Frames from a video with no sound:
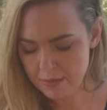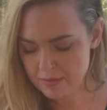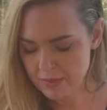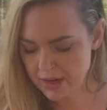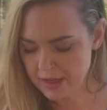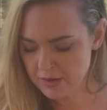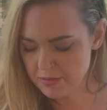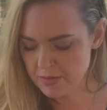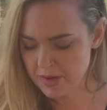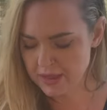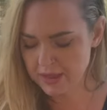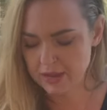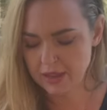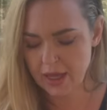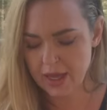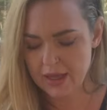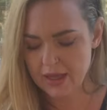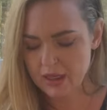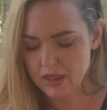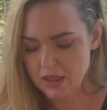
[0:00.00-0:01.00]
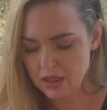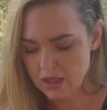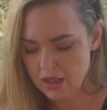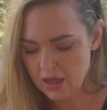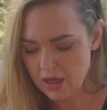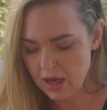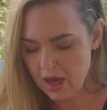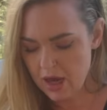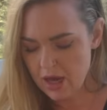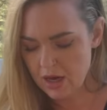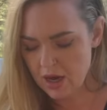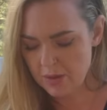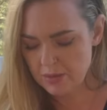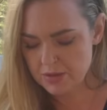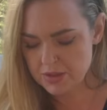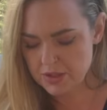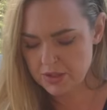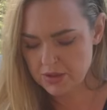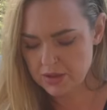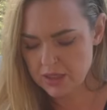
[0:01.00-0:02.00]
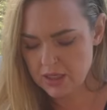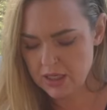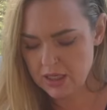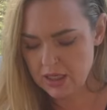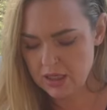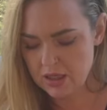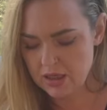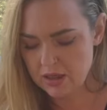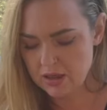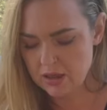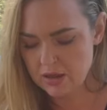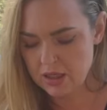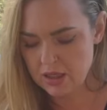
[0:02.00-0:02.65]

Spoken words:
might have been like an opportunity